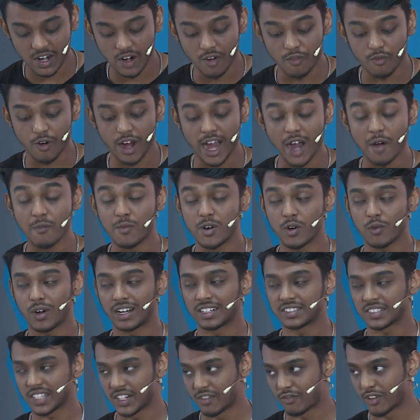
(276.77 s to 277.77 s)
For
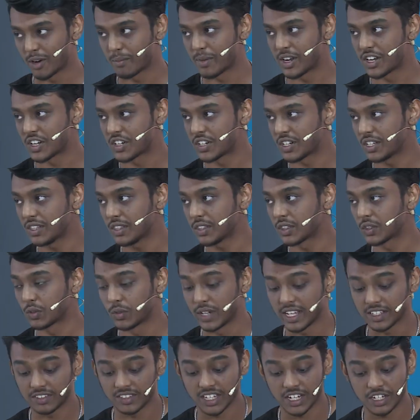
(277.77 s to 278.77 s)
everyone's information,
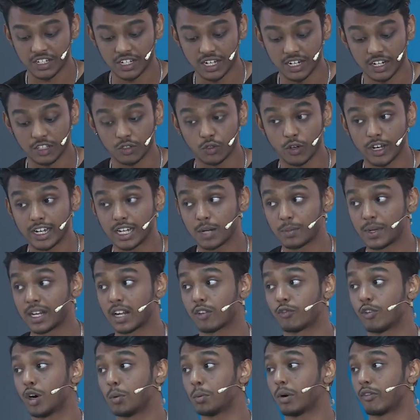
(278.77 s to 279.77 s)
today's session is going to be in a
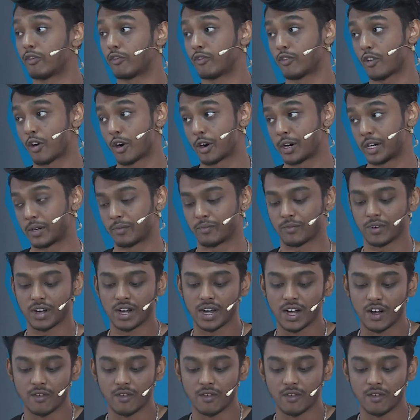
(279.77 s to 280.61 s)
form of forum